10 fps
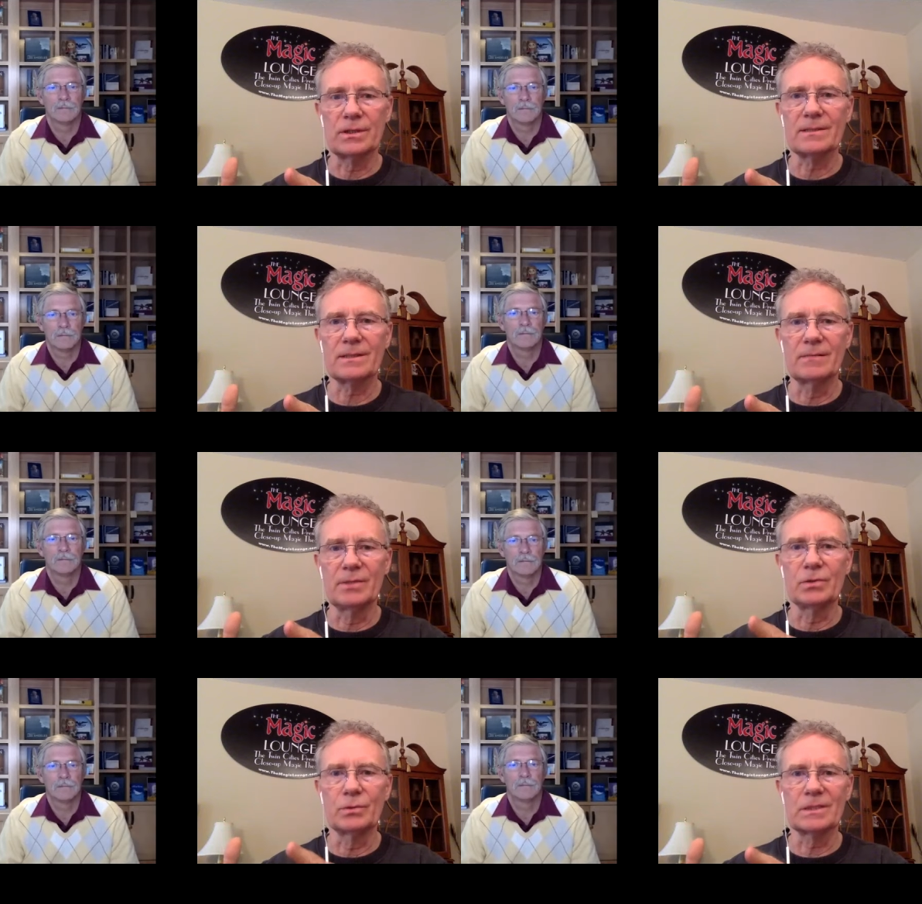Speaker 1: That's going to
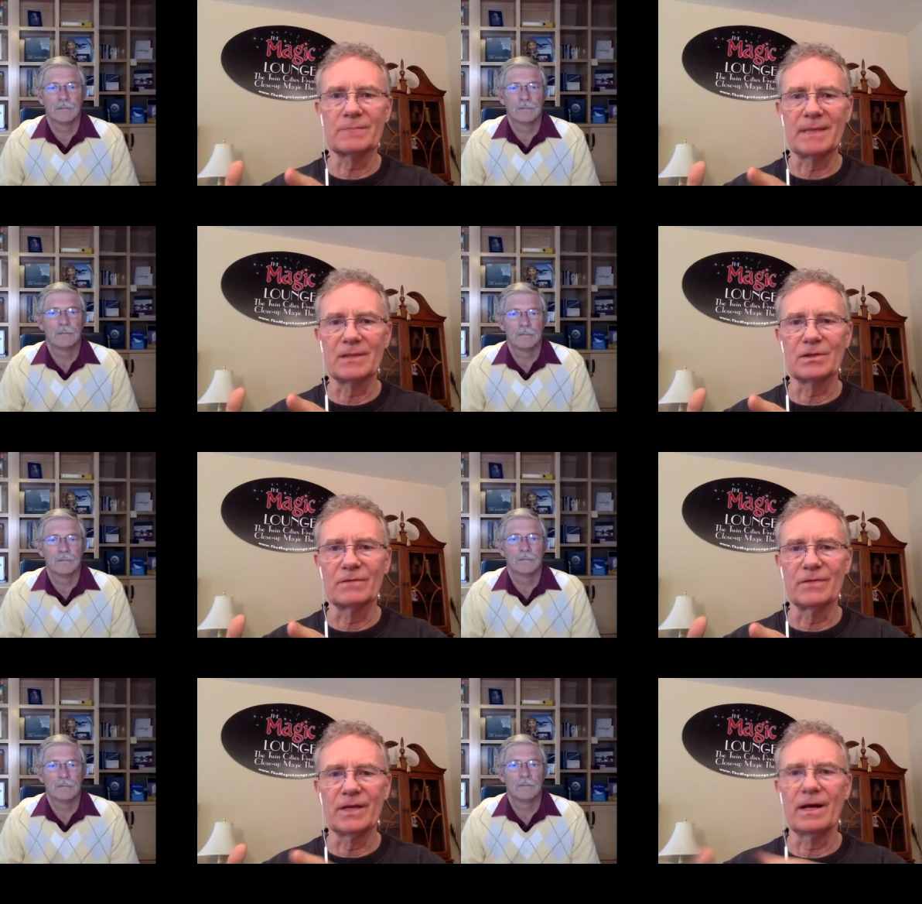be too
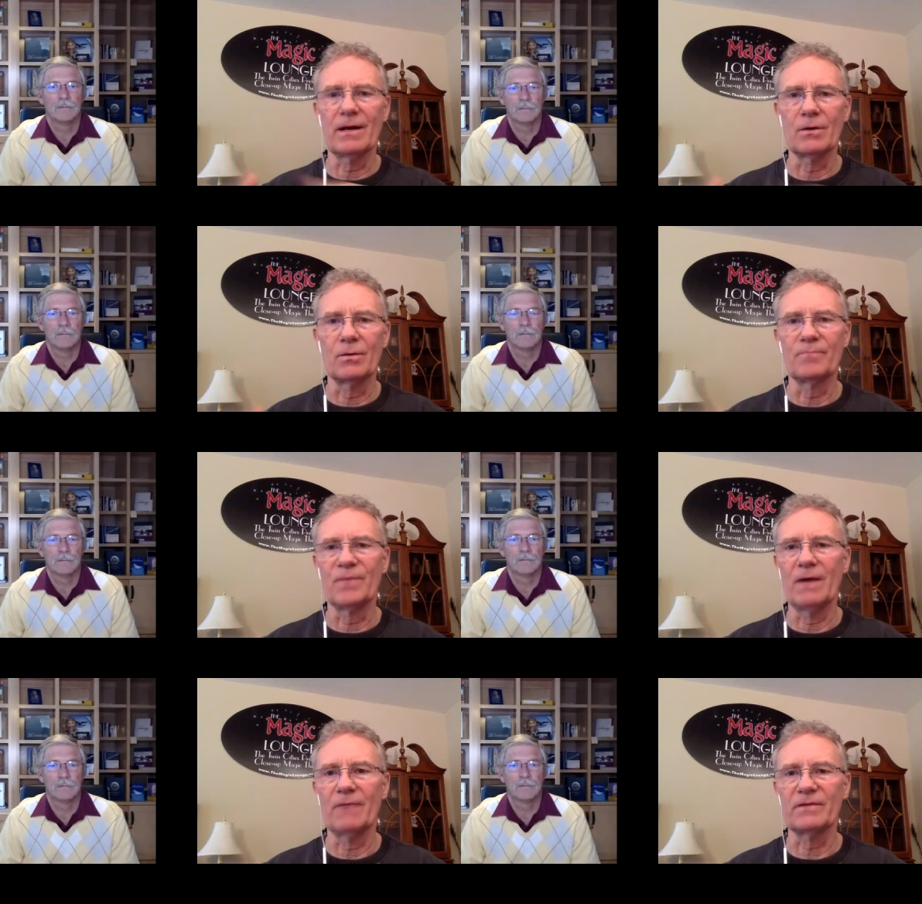expensive. And then I'll go
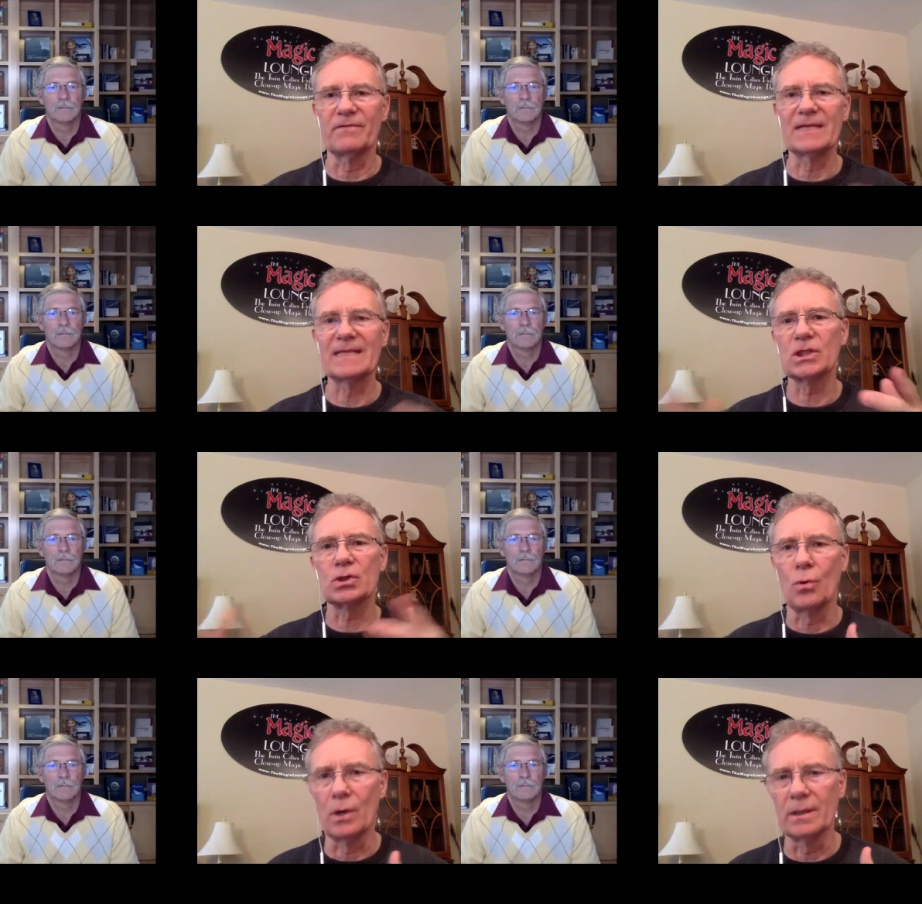off to fix the
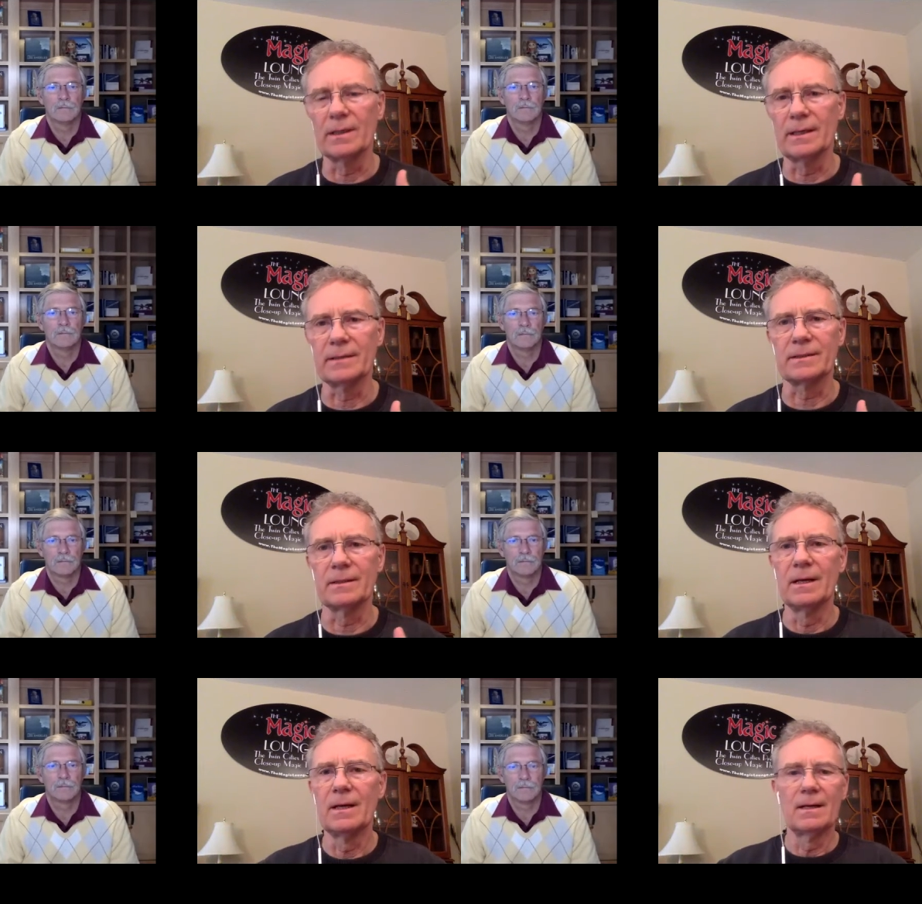toilet,
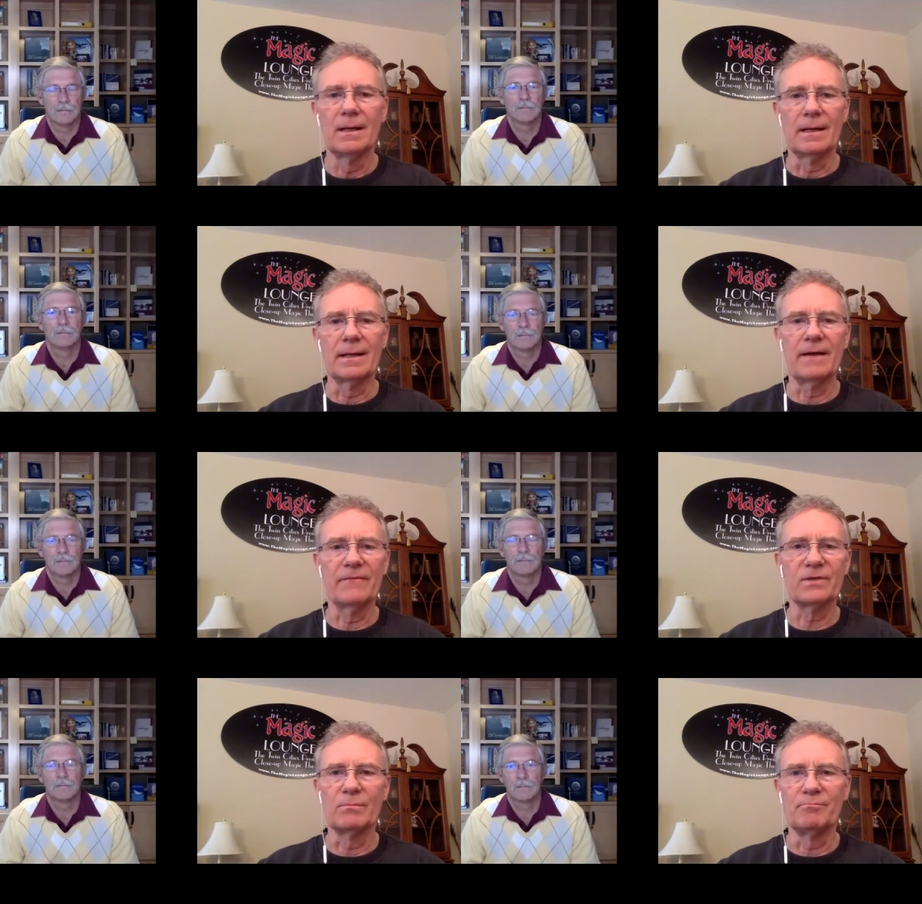and I'm going to
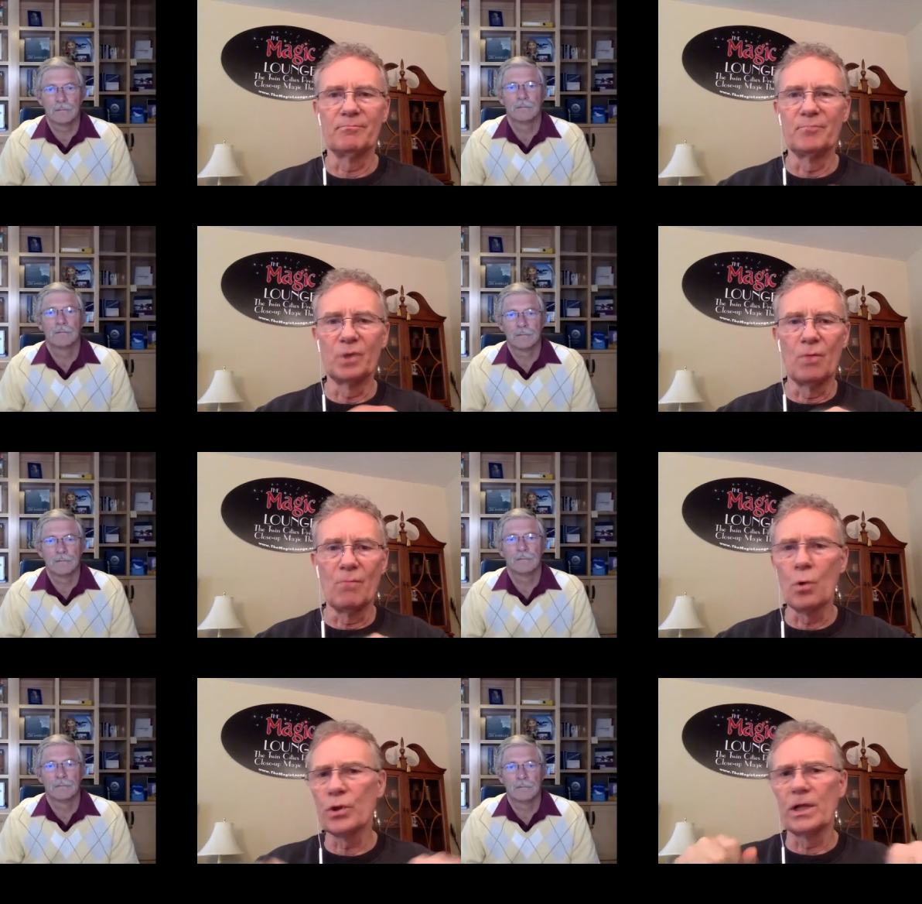have to, you know,
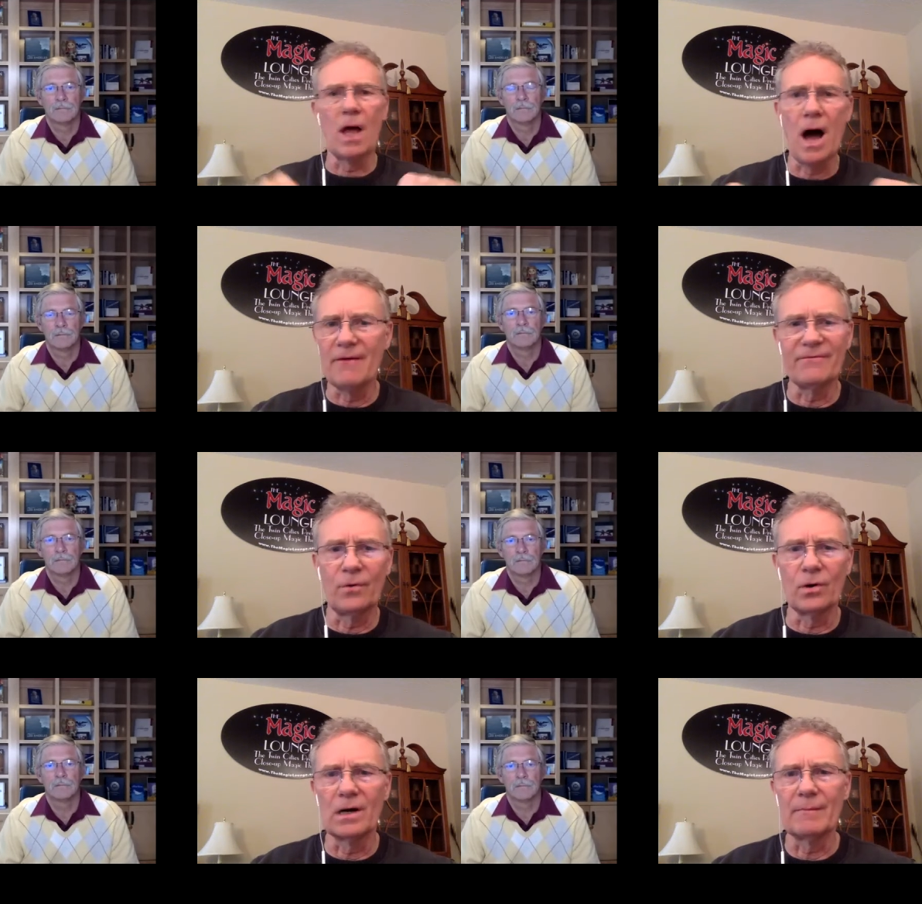mow the lawn
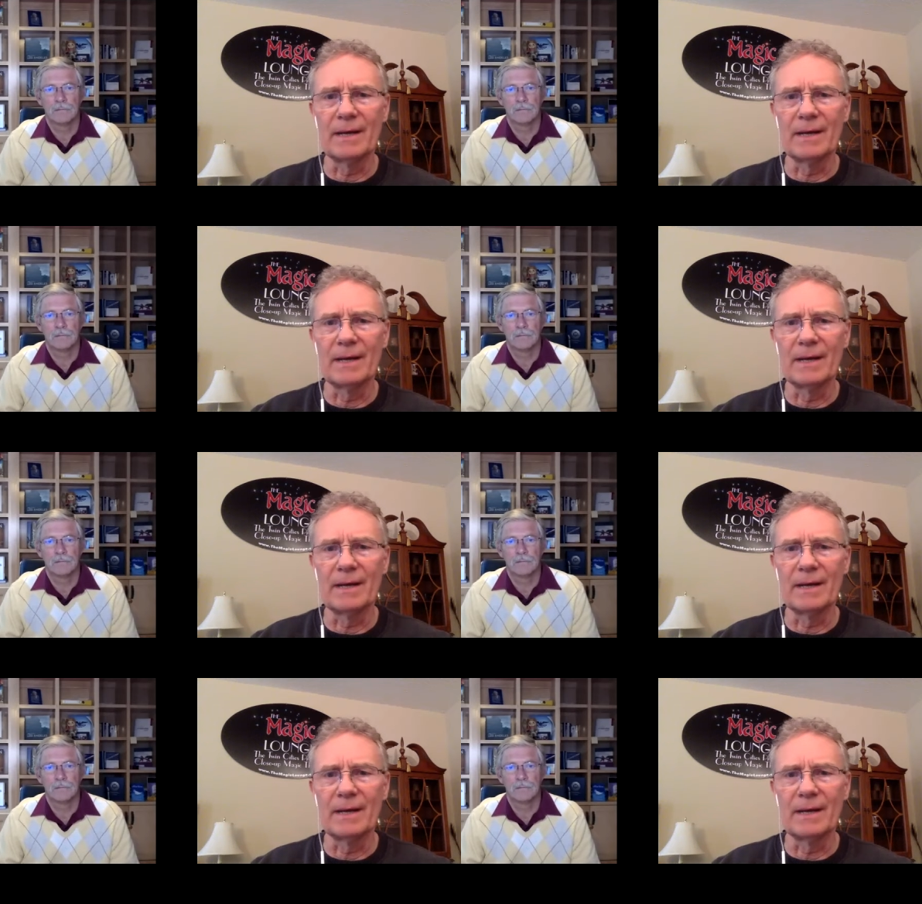for them.